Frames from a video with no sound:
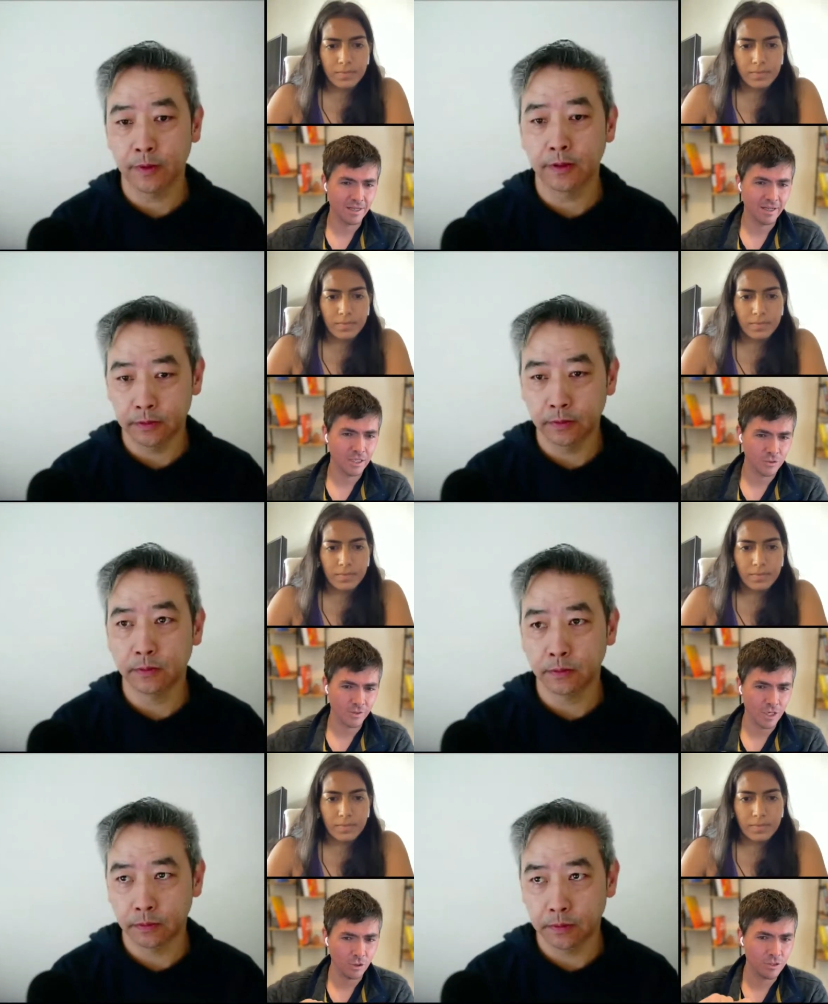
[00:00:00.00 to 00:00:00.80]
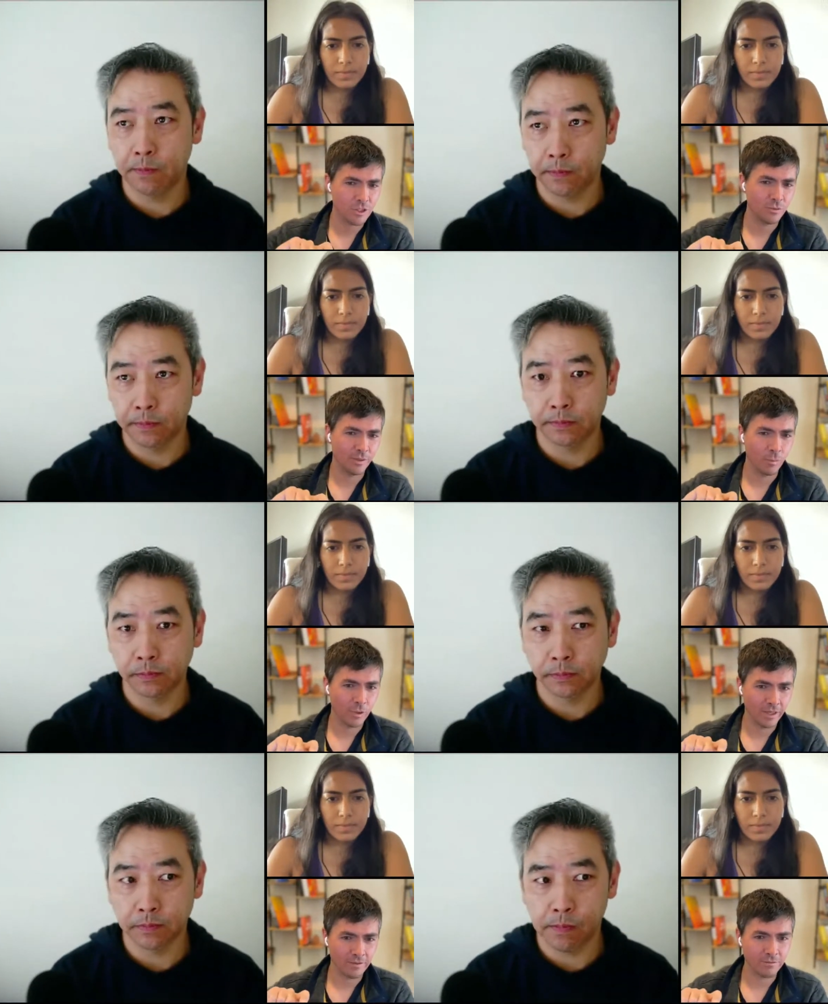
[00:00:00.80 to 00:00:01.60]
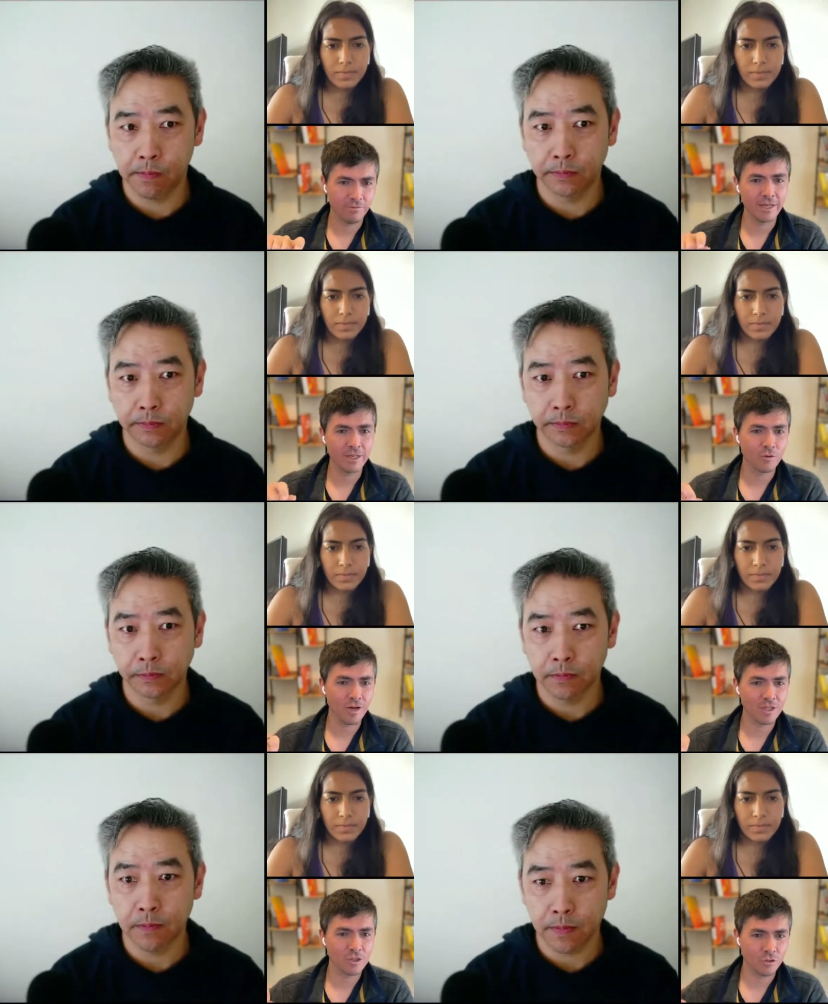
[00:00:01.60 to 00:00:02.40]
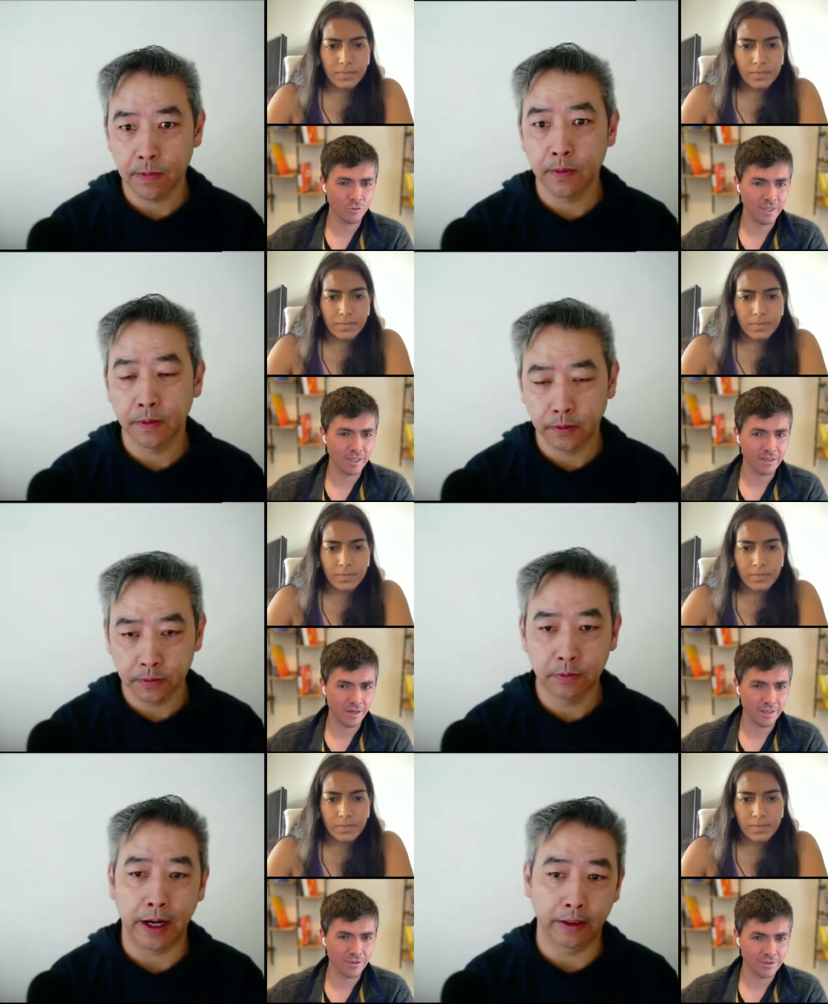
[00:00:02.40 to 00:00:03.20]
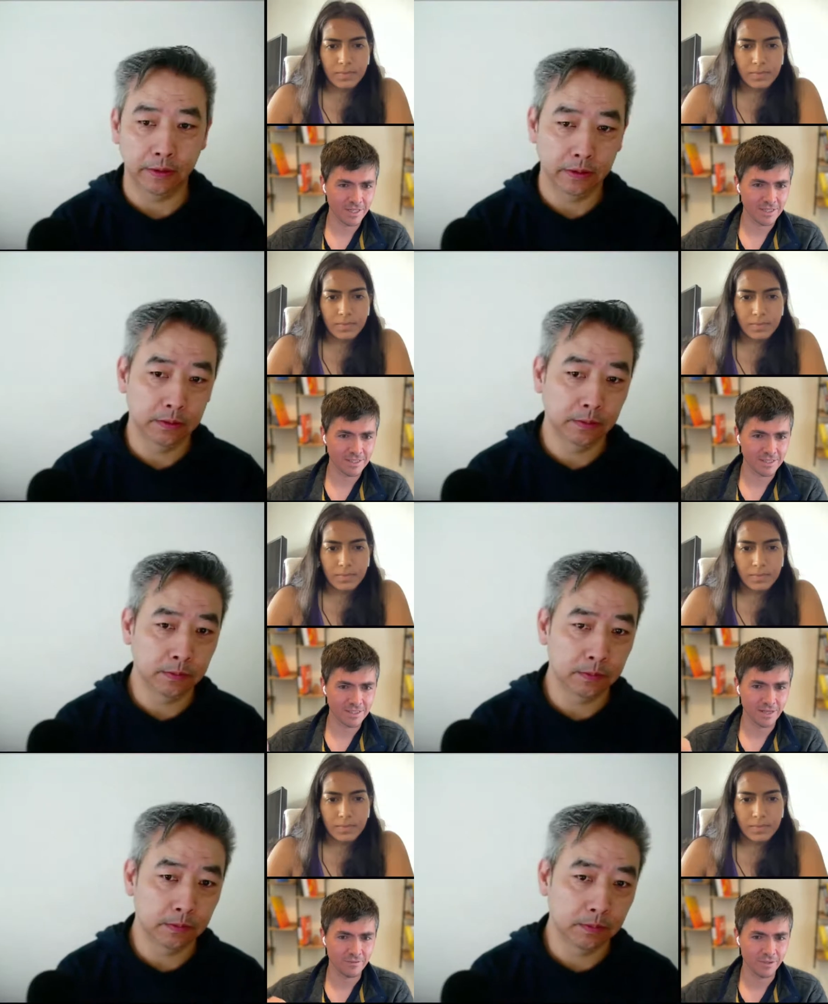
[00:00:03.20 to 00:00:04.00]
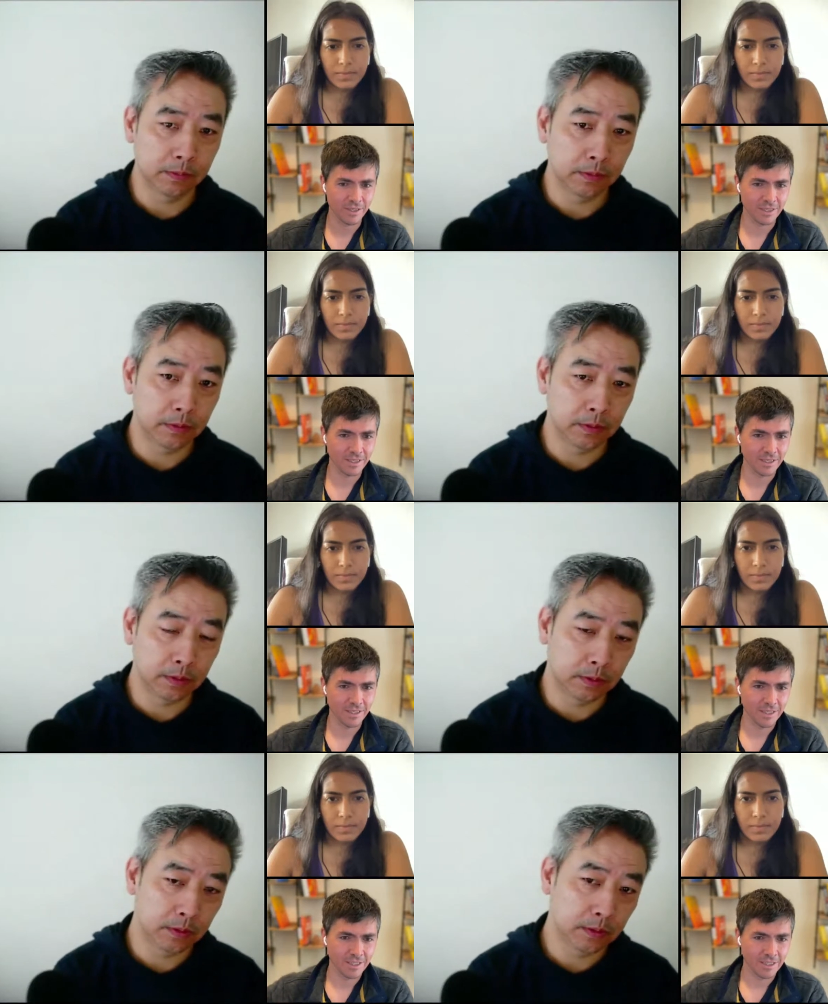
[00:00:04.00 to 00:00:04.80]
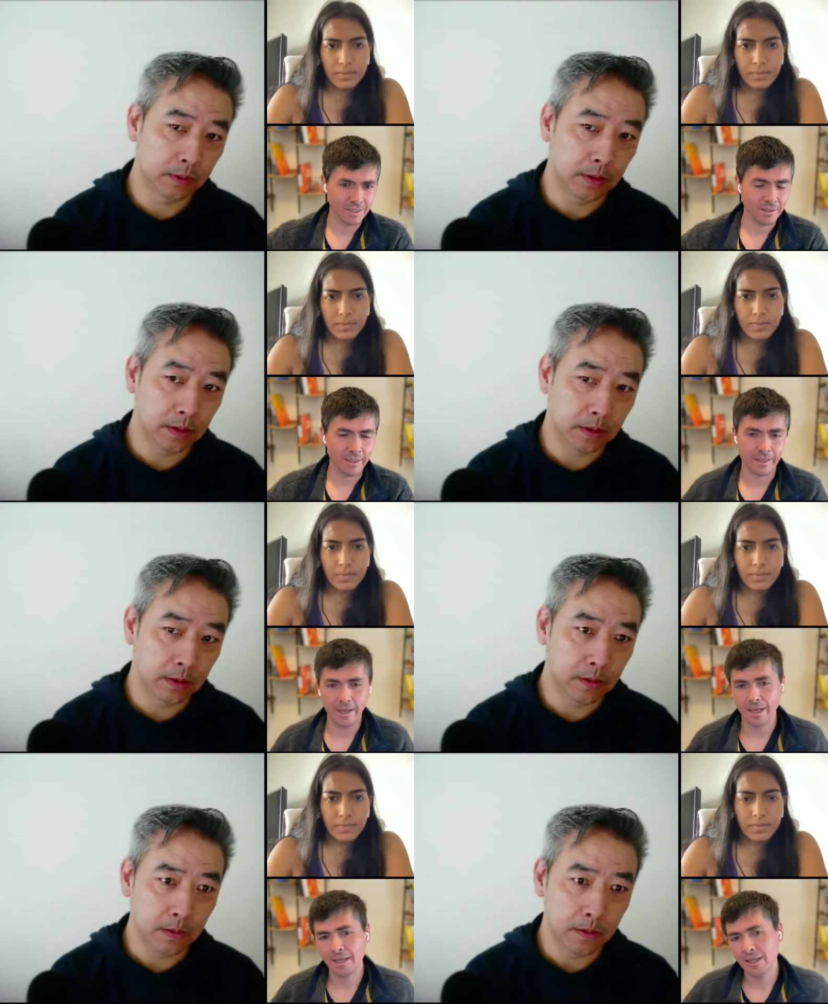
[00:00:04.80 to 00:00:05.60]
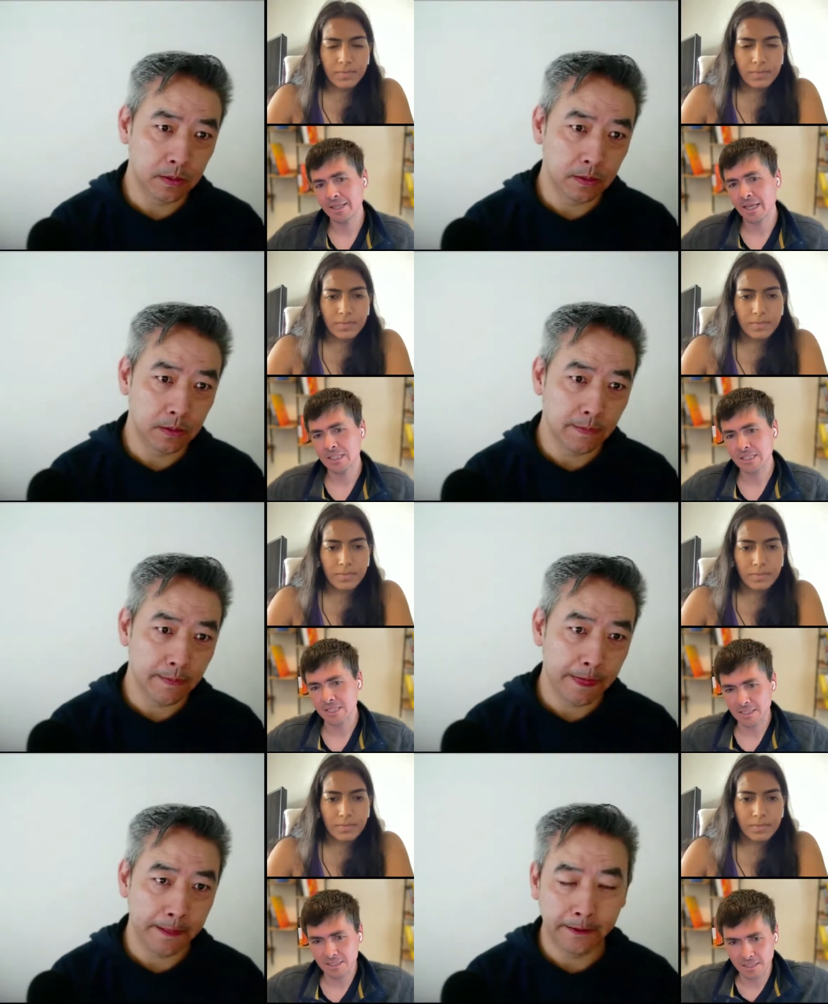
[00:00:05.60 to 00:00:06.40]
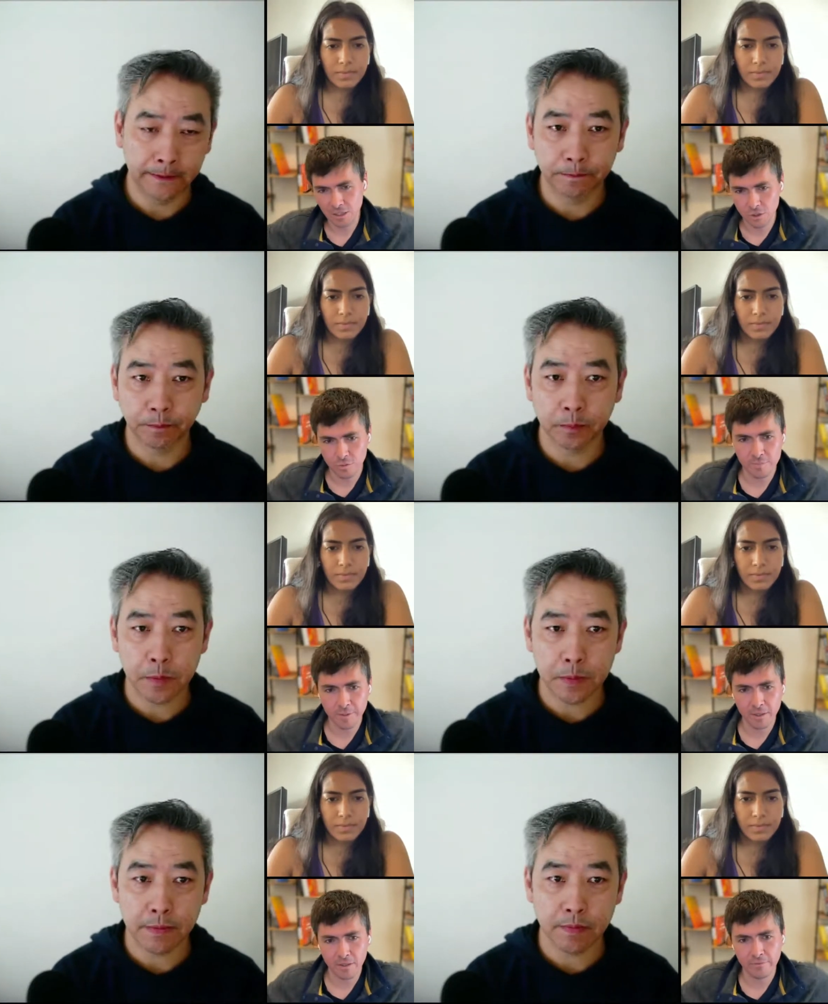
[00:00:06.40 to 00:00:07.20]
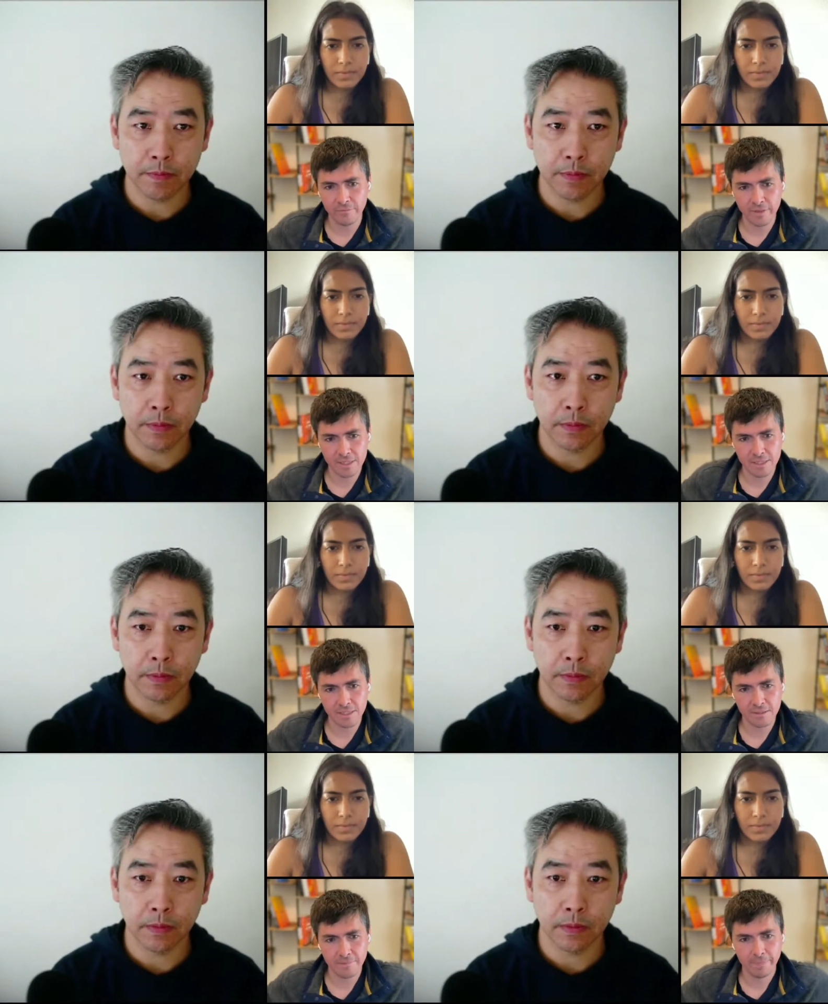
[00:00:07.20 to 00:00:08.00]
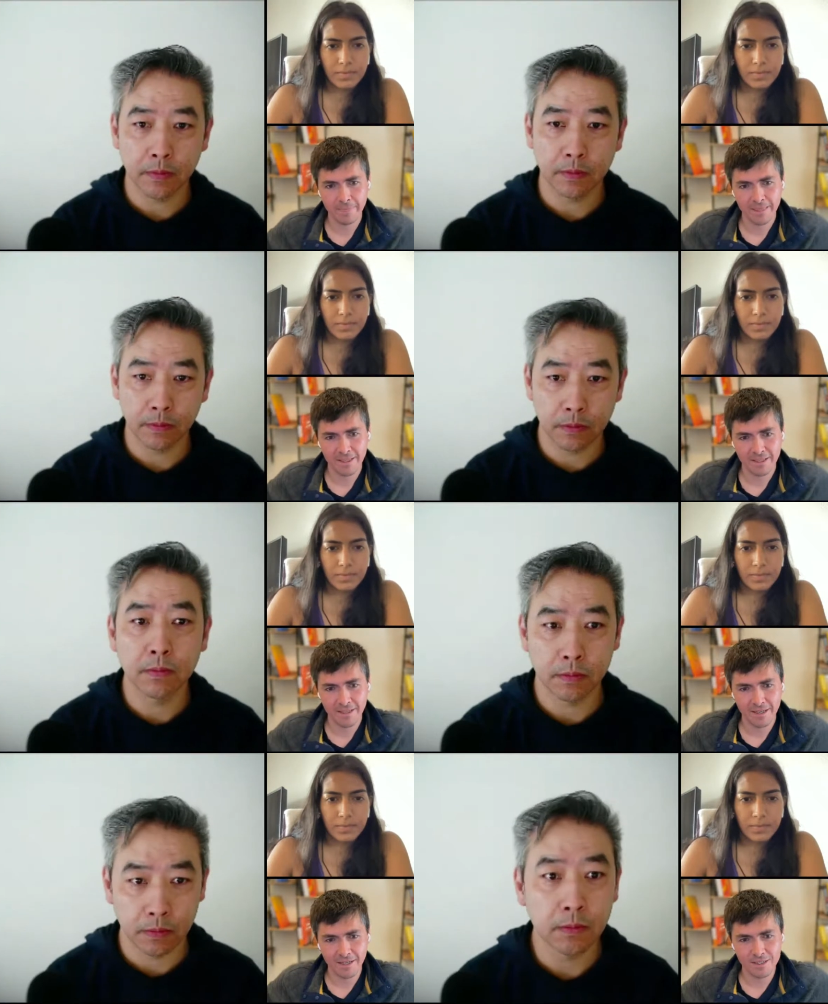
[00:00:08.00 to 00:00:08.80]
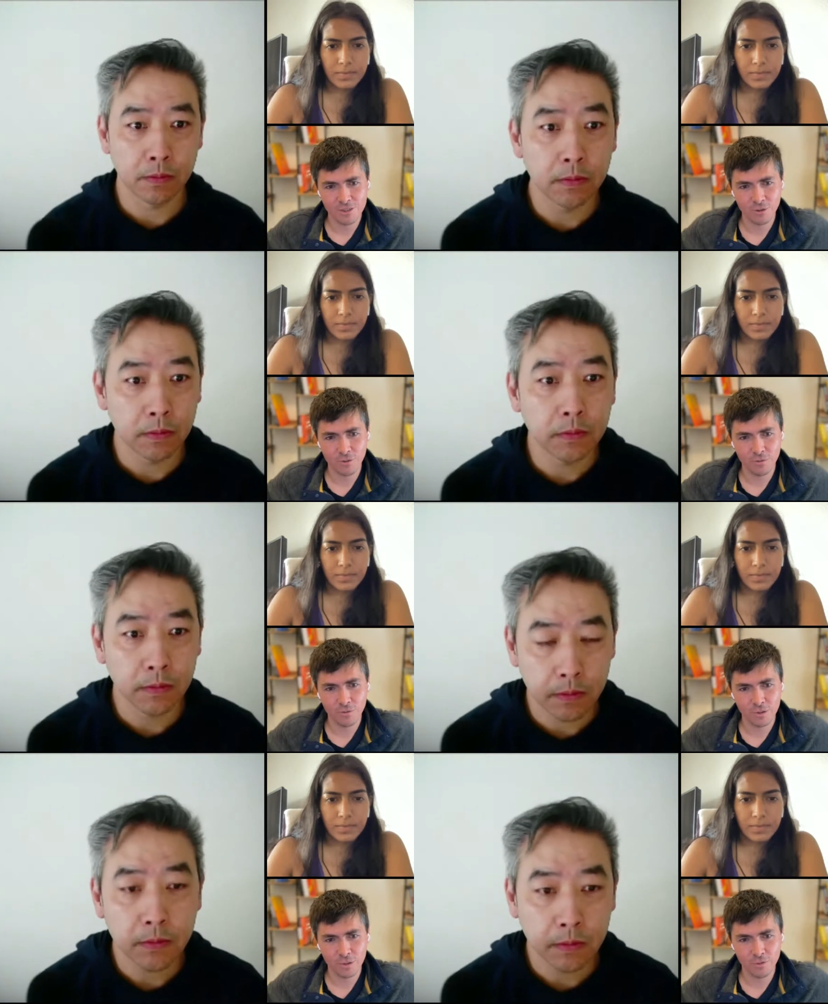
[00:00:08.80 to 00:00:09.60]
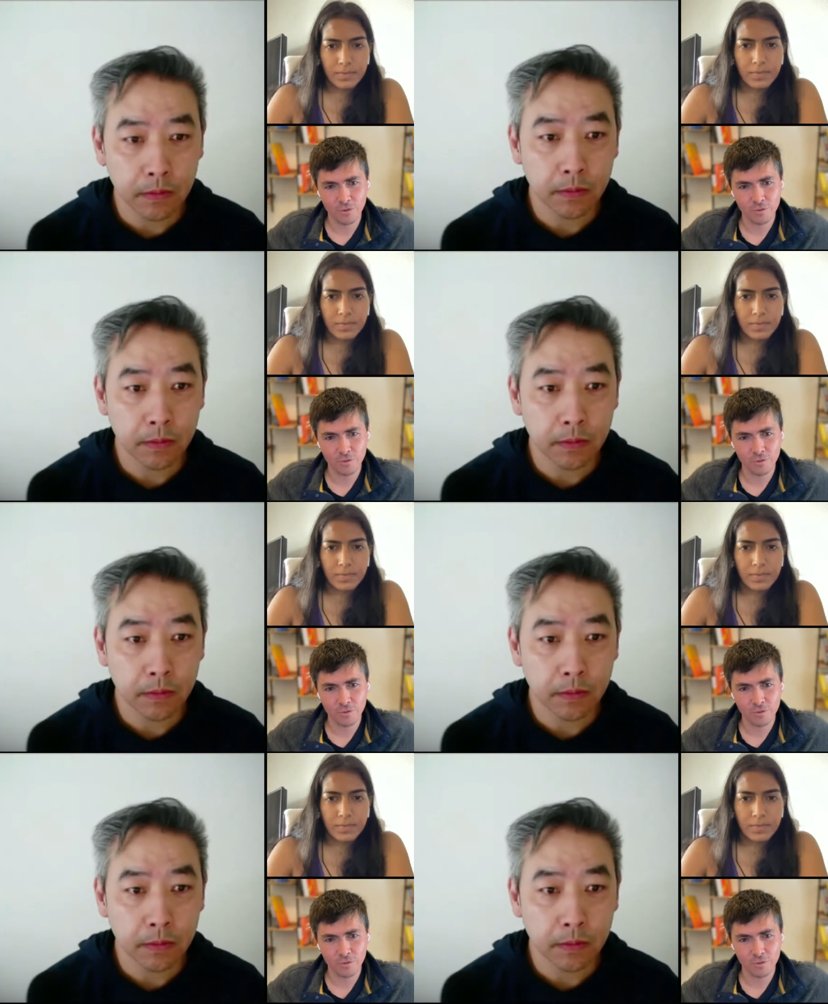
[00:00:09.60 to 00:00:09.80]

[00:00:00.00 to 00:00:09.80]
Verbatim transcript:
Speaker 1: And so then you're just doing more like fine grain tuning on yeah. your taste instead of like, like I, I think actually taste is a huge part of investing. And so, you know, you,